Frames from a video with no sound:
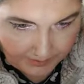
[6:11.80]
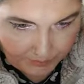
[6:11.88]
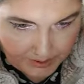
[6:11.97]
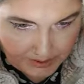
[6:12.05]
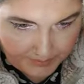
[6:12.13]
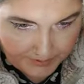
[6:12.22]

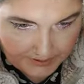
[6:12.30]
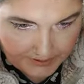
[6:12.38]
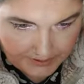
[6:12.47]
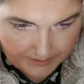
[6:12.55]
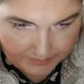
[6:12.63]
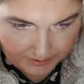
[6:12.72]
the piece
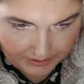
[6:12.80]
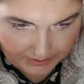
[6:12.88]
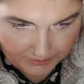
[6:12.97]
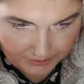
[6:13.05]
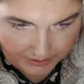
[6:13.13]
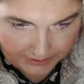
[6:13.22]
is completely
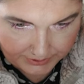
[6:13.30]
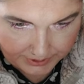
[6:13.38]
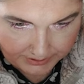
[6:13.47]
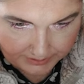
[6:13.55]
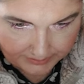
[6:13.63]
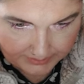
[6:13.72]
dry,
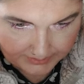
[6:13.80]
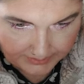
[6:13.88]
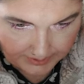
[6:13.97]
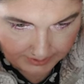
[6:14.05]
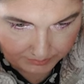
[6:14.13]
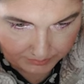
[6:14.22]
gently
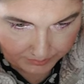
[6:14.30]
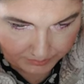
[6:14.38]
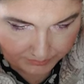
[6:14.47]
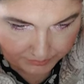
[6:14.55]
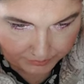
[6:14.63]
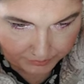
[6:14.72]
style with a
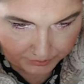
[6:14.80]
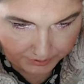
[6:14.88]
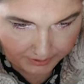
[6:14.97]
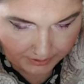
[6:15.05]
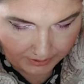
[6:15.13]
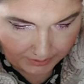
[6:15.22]
wig brush
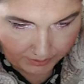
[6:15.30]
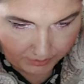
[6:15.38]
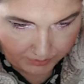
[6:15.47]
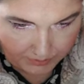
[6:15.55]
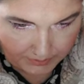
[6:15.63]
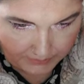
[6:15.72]
or
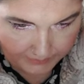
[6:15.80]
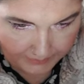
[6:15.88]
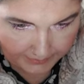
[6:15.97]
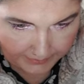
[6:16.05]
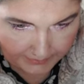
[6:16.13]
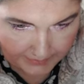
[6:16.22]
with the
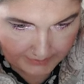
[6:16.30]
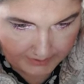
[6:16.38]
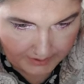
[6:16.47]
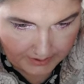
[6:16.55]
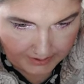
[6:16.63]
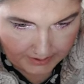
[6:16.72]
fingers.
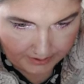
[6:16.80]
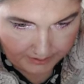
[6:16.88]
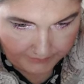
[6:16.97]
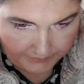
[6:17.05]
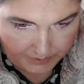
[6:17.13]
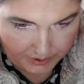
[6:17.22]

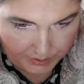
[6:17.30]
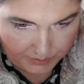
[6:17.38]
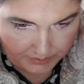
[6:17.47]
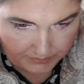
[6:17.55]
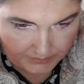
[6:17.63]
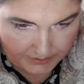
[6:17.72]
Finish
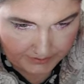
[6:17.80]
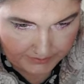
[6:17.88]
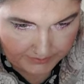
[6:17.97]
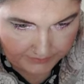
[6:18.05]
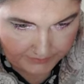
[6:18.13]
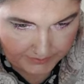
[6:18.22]
with a mist
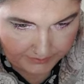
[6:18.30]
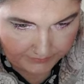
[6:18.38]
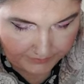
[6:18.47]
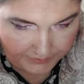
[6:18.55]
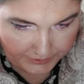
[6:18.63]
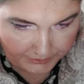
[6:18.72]
of
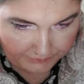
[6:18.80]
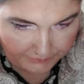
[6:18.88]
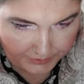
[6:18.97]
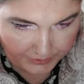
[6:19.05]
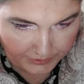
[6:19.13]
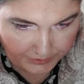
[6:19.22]
Cinnovation
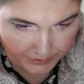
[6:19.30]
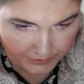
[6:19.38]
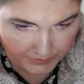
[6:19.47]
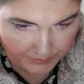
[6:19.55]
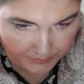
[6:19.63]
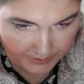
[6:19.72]
finishing
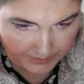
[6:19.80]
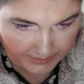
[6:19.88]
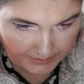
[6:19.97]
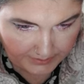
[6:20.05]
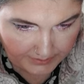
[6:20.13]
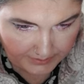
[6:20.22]
spray
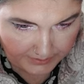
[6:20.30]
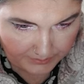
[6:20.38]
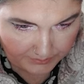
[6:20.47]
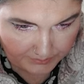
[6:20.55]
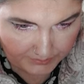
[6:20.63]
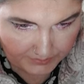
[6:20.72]
to set
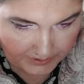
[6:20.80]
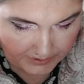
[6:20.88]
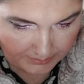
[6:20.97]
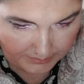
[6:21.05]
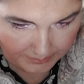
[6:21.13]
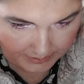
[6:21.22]
your style
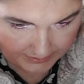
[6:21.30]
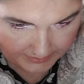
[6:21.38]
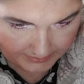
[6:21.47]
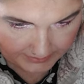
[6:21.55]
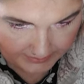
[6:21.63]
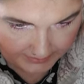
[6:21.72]
in
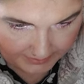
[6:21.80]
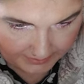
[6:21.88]
place.